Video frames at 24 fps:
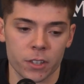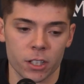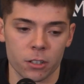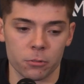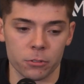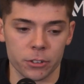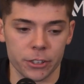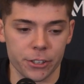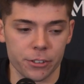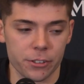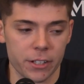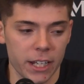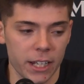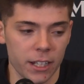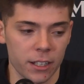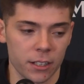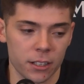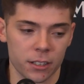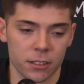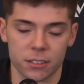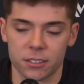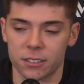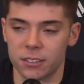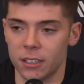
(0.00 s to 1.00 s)
when you
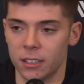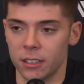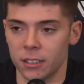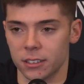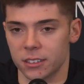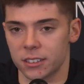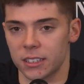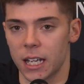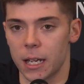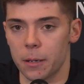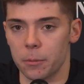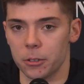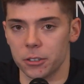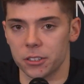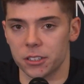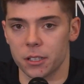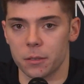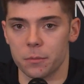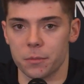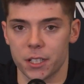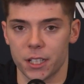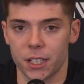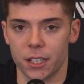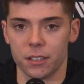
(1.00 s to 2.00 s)
can't establish
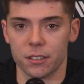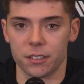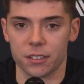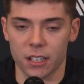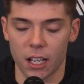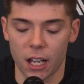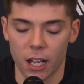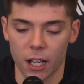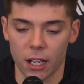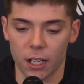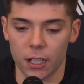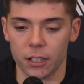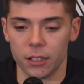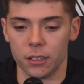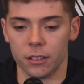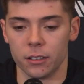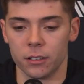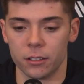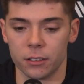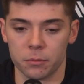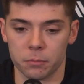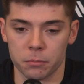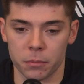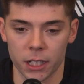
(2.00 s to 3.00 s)
something
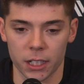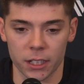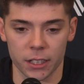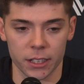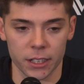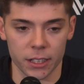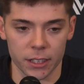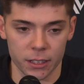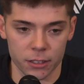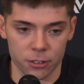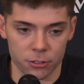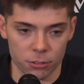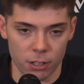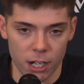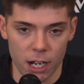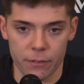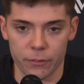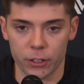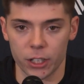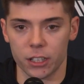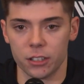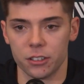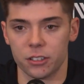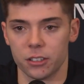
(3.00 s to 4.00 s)
inside by getting
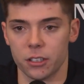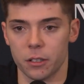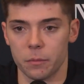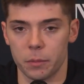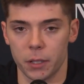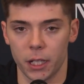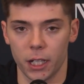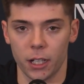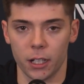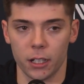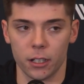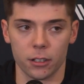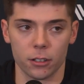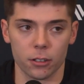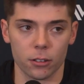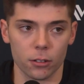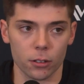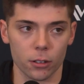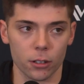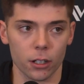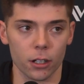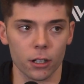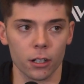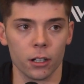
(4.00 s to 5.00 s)
driving into the paint
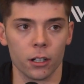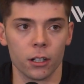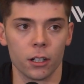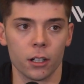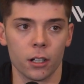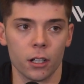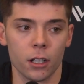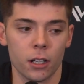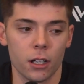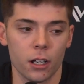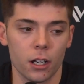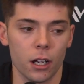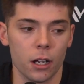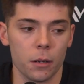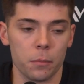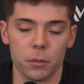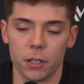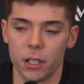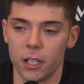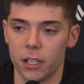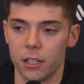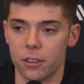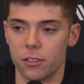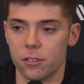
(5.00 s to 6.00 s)
or uh,
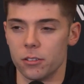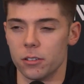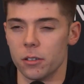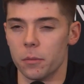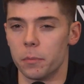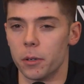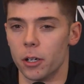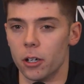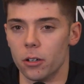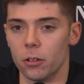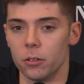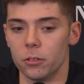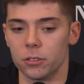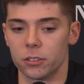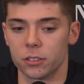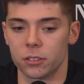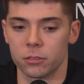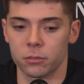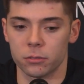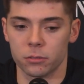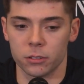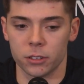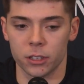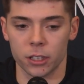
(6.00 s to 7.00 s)
playing through the
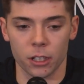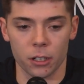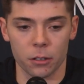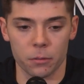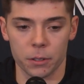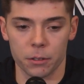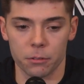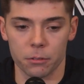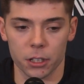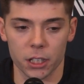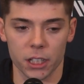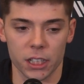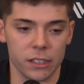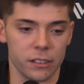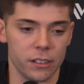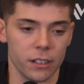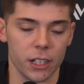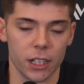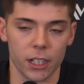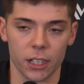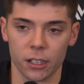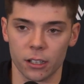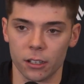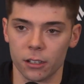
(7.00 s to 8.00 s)
post, you know, we really
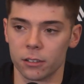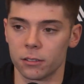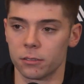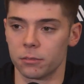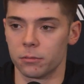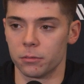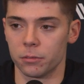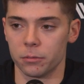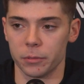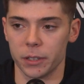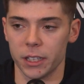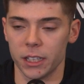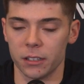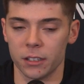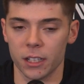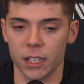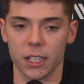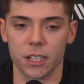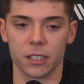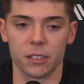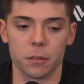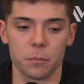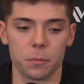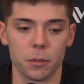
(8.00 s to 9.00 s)
dig when we
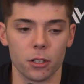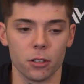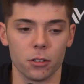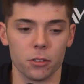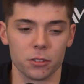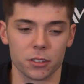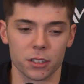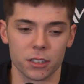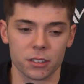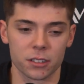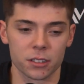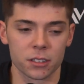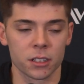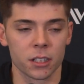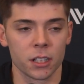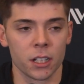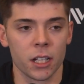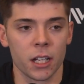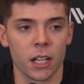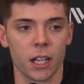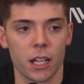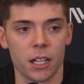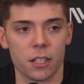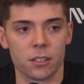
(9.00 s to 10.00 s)
they hit the post. It's
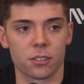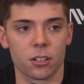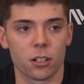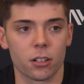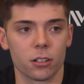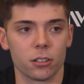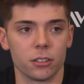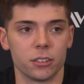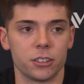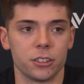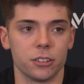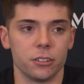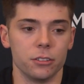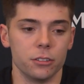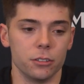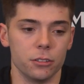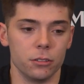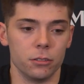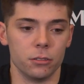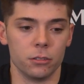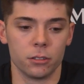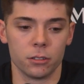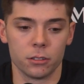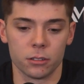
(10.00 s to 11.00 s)
it's hard
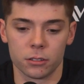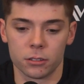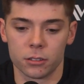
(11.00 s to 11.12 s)
to